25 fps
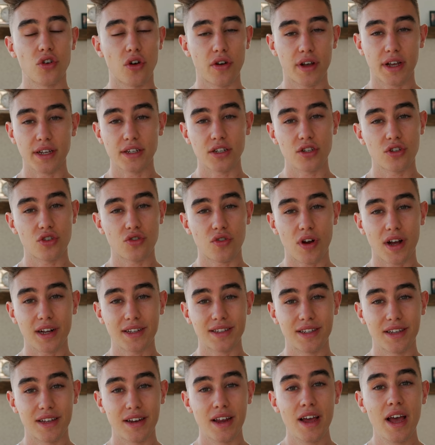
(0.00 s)
don't get
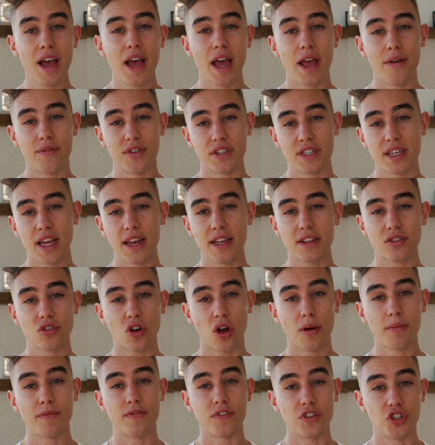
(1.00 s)
distracted. If you're setting
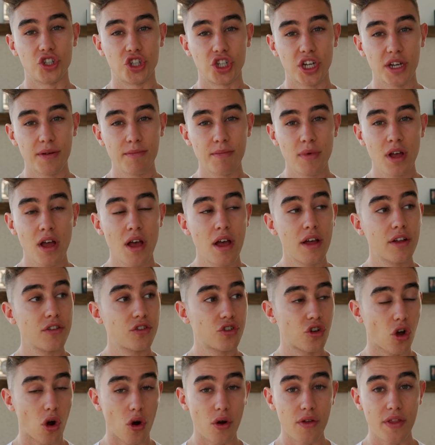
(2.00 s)
time for gym,
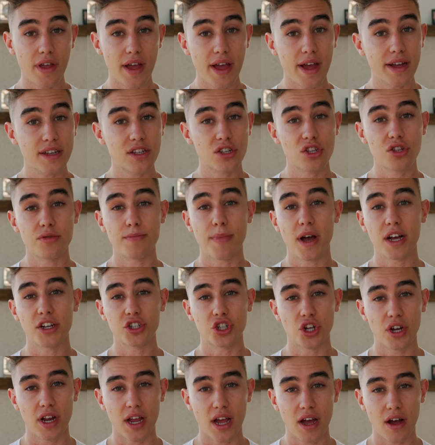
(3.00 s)
go there,
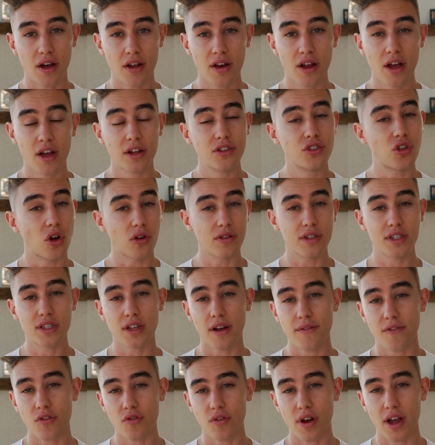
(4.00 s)
smash it out. Don't
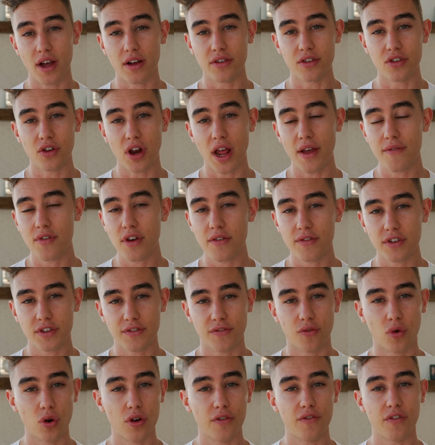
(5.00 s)
stuff around. You know, even if it's
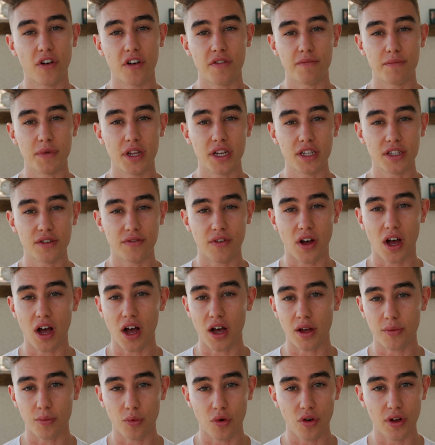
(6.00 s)
45 minutes of a
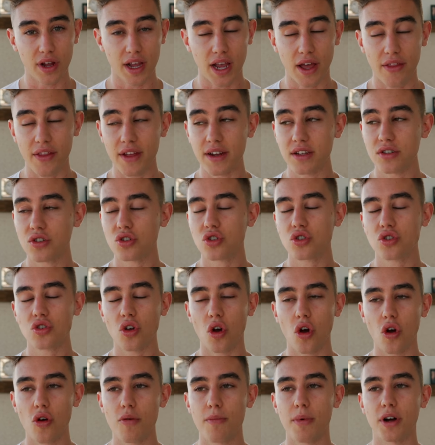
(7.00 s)
hard workout, that is
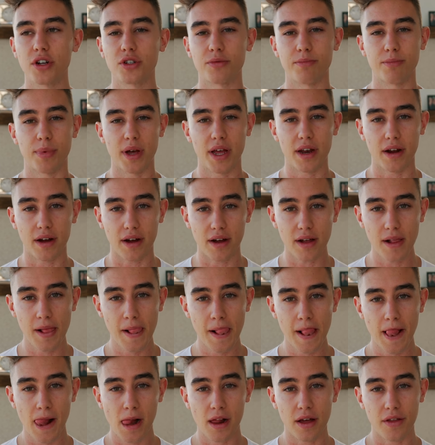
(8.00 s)
so much better
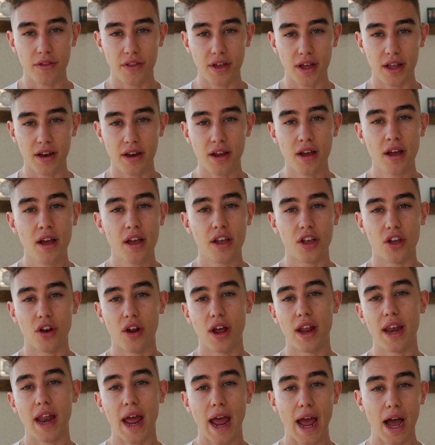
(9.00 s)
than, you
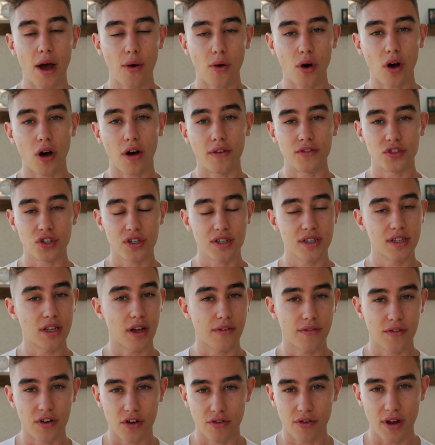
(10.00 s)
know, an hour of just
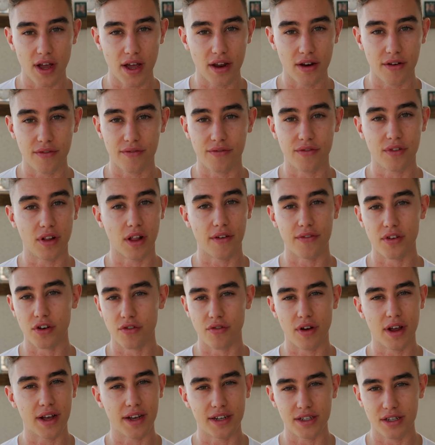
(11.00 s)
stuffing around and fluffing
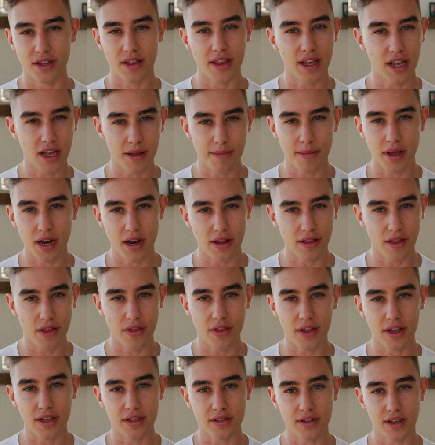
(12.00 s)
around because you're thinking about other
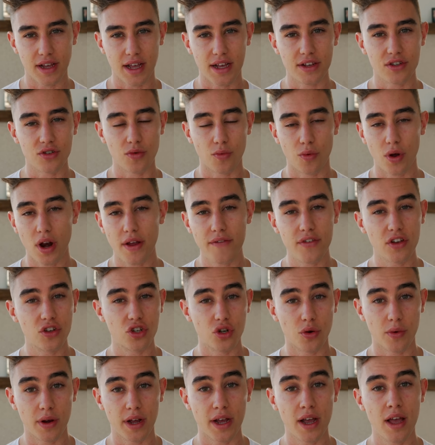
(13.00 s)
things, okay? So whatever you're
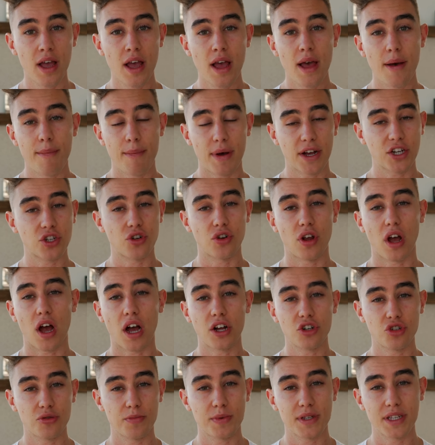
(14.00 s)
doing, make sure you're
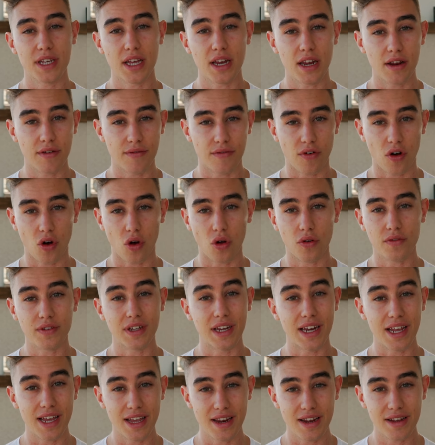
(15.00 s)
100% involved
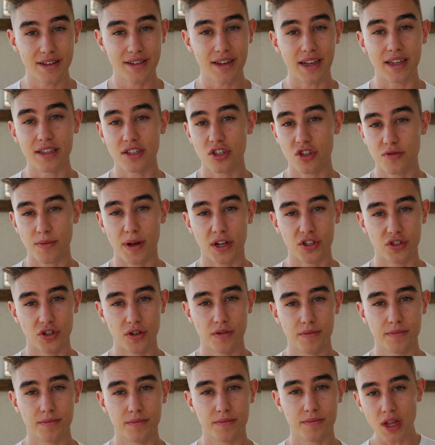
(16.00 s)
and in it and smash it.
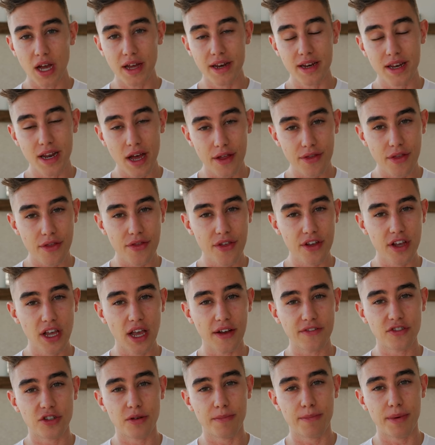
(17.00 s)
Another thing you
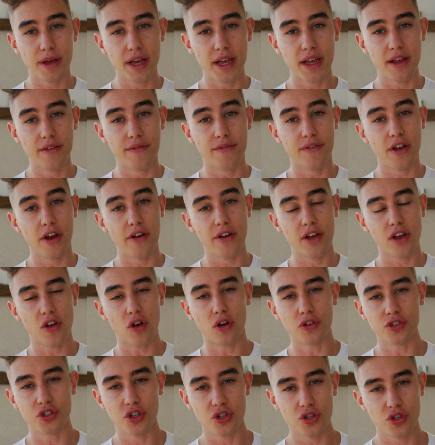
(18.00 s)
have to be very
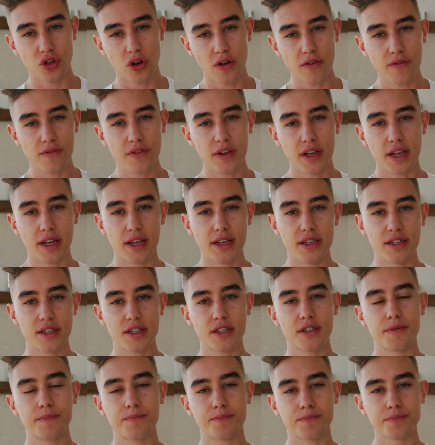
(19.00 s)
conscious of
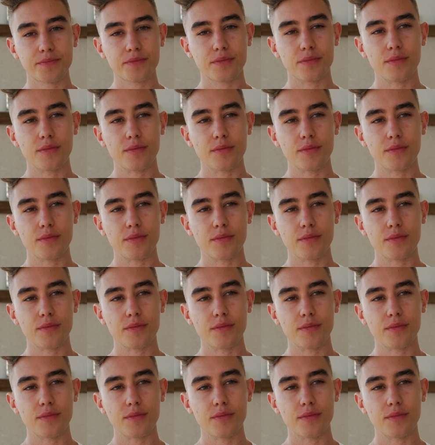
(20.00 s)
is